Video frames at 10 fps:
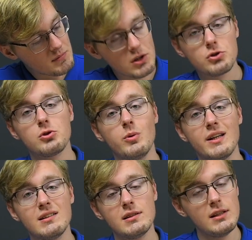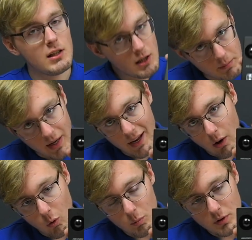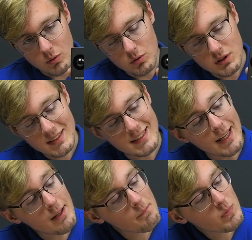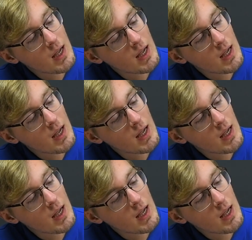not sure you can see it, but I hope you see.